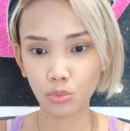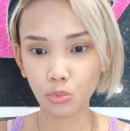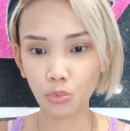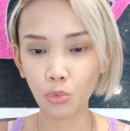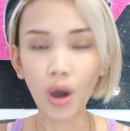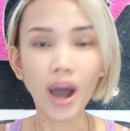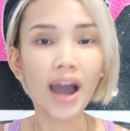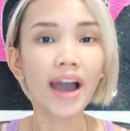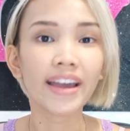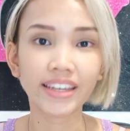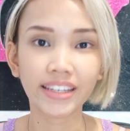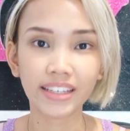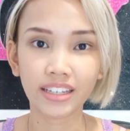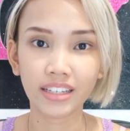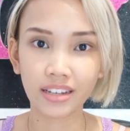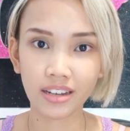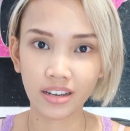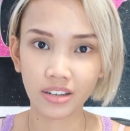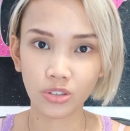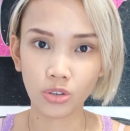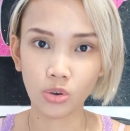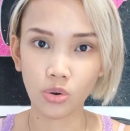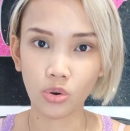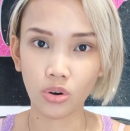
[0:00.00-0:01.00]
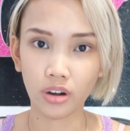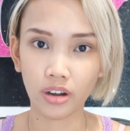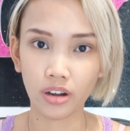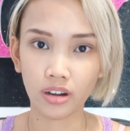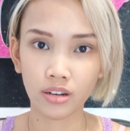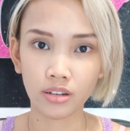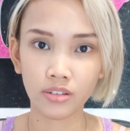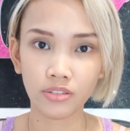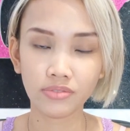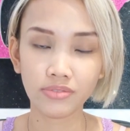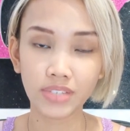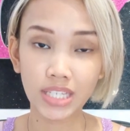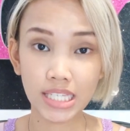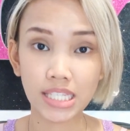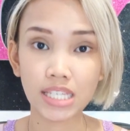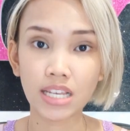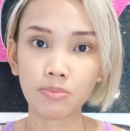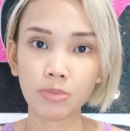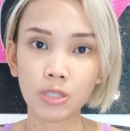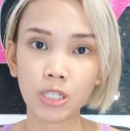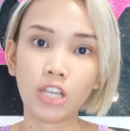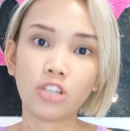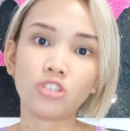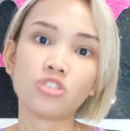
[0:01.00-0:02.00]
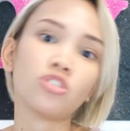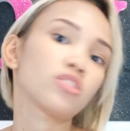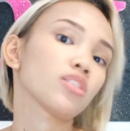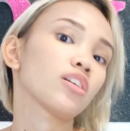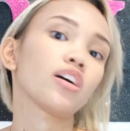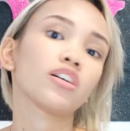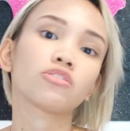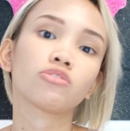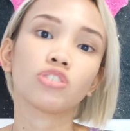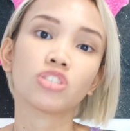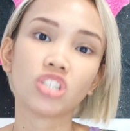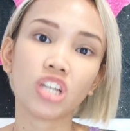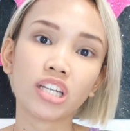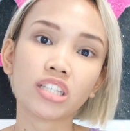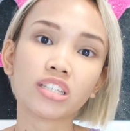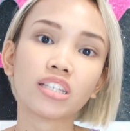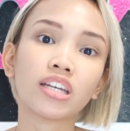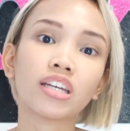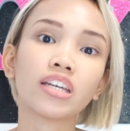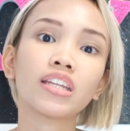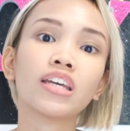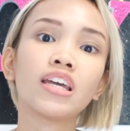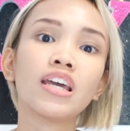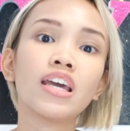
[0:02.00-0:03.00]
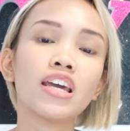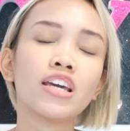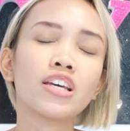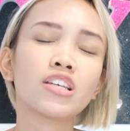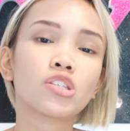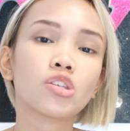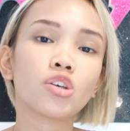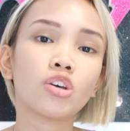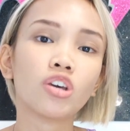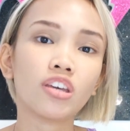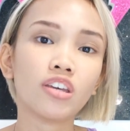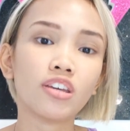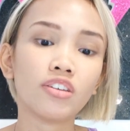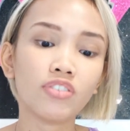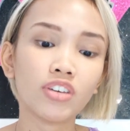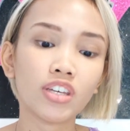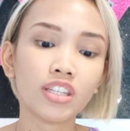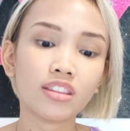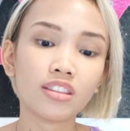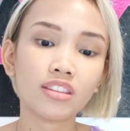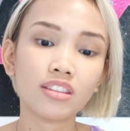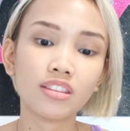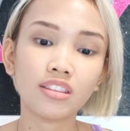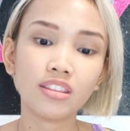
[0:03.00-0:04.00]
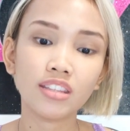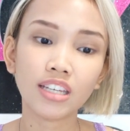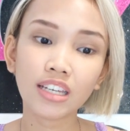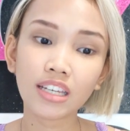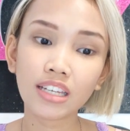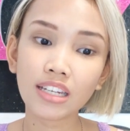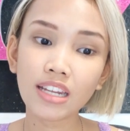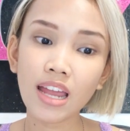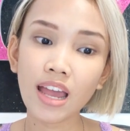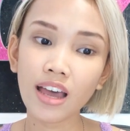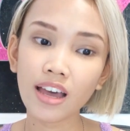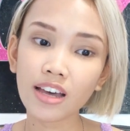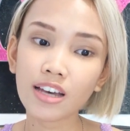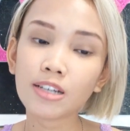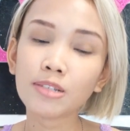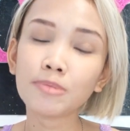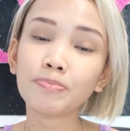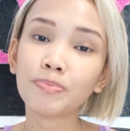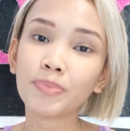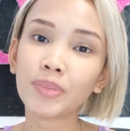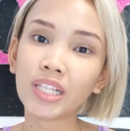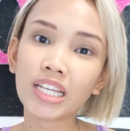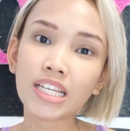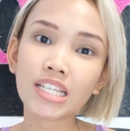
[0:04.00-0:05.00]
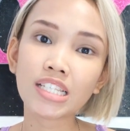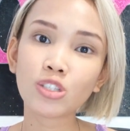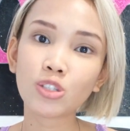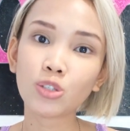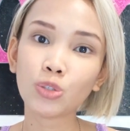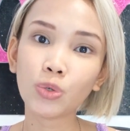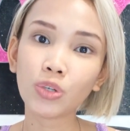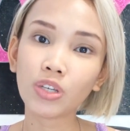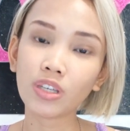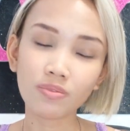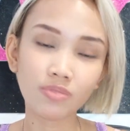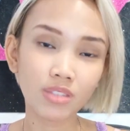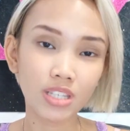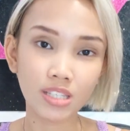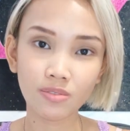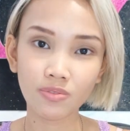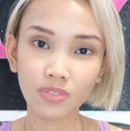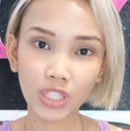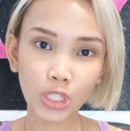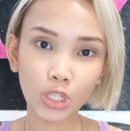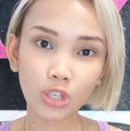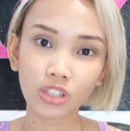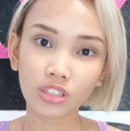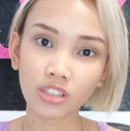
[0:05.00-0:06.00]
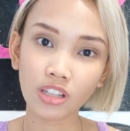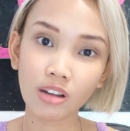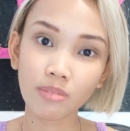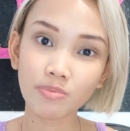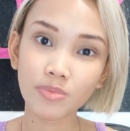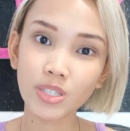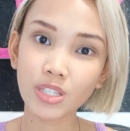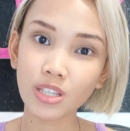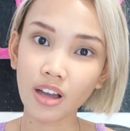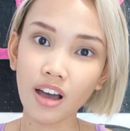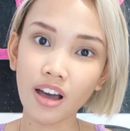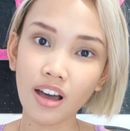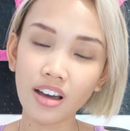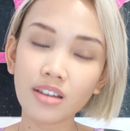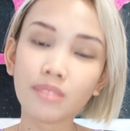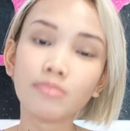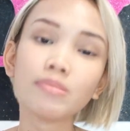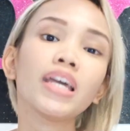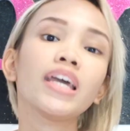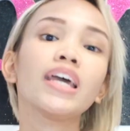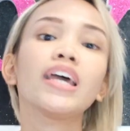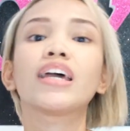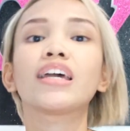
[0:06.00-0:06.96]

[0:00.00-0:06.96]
why your visa application got rejected. So if it did help, please do give this video a thumbs up.